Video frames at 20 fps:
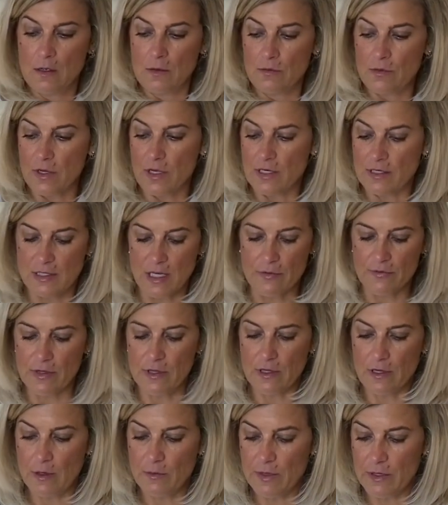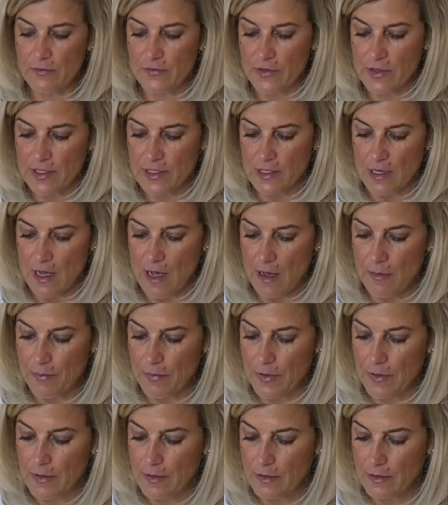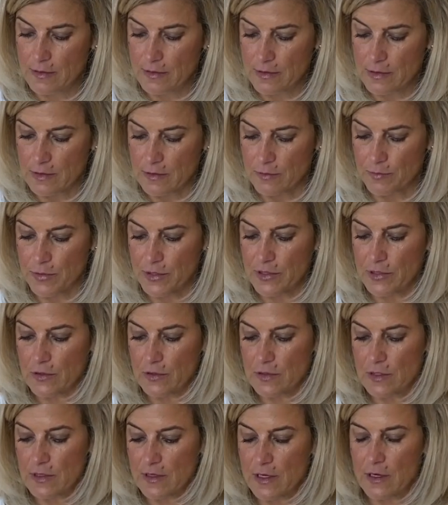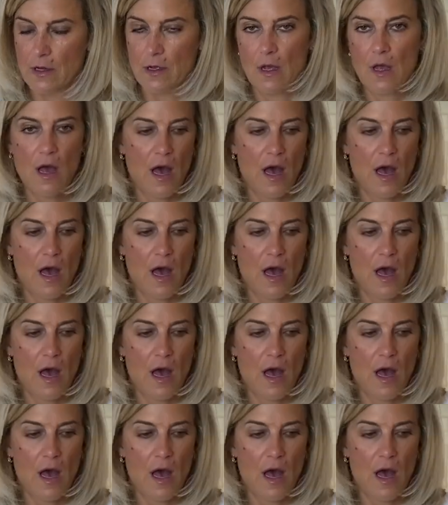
We're going to save a little bit for the top. So put those in there.